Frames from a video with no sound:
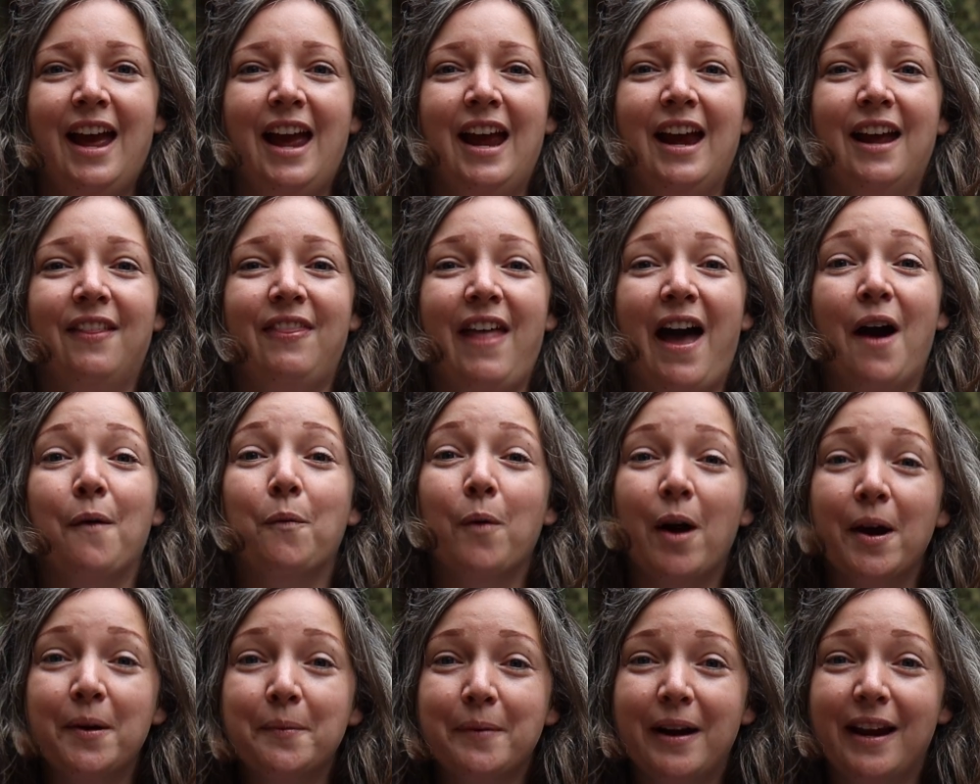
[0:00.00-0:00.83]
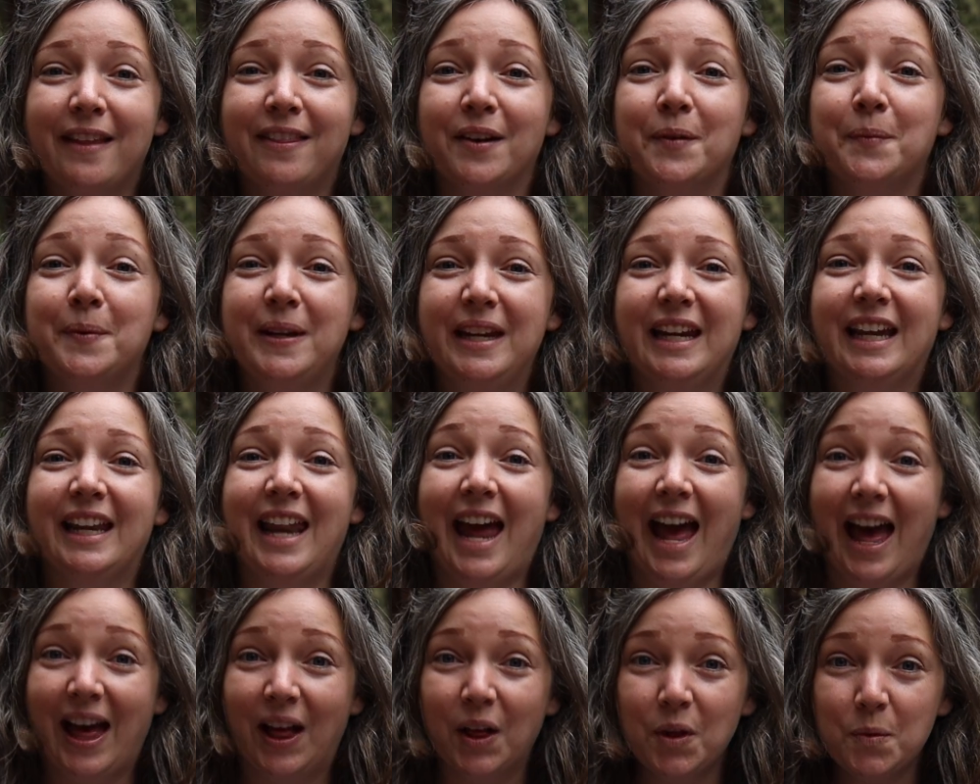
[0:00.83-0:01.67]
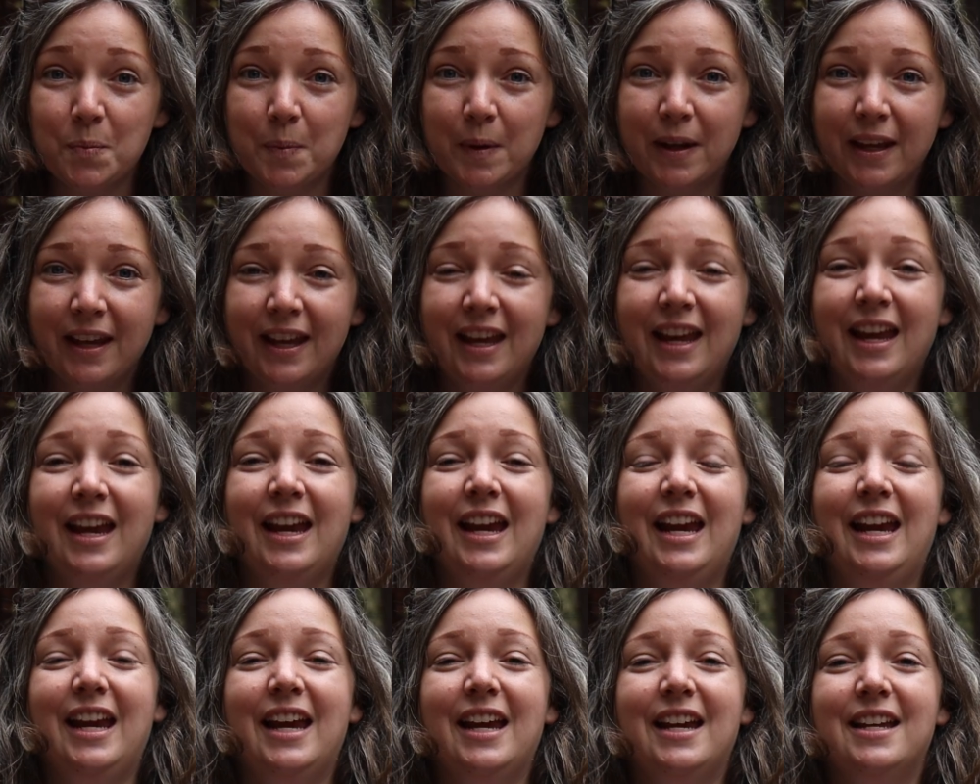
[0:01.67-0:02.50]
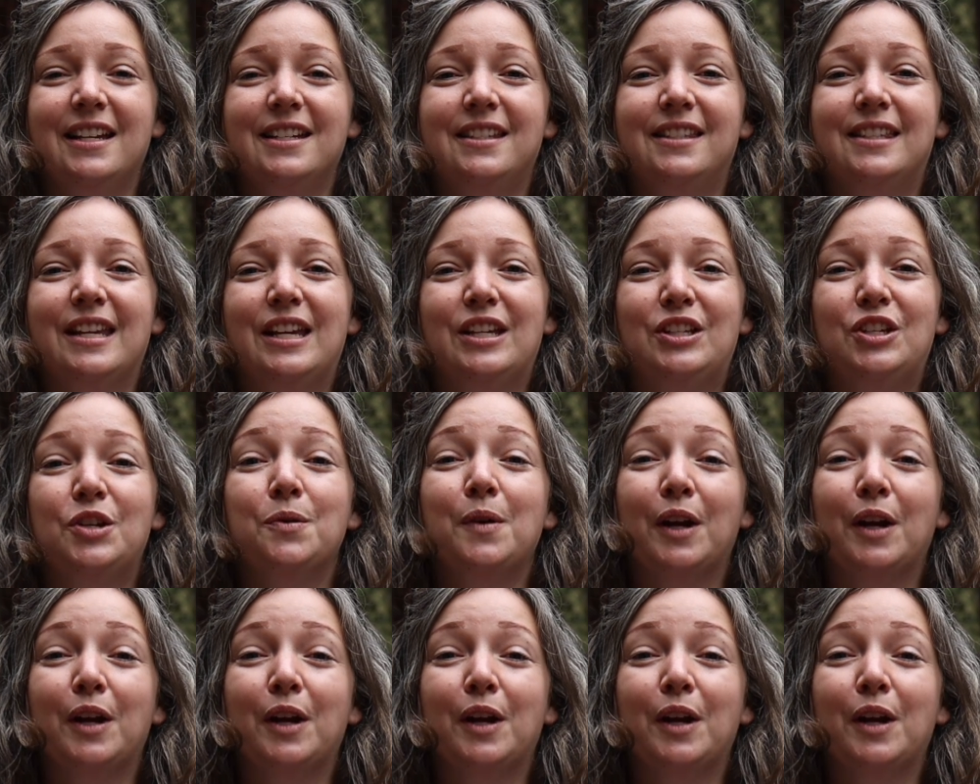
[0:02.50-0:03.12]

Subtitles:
And that one way that we can help is to